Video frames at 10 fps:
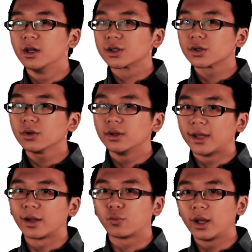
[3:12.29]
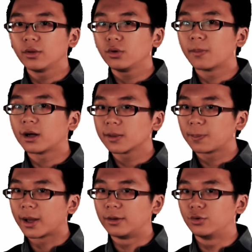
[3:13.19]
So that when you
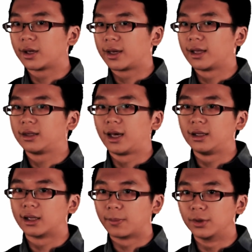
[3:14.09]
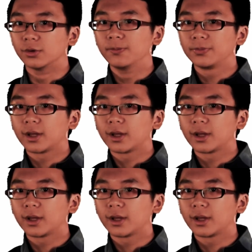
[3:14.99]
multiply, you can get Kw.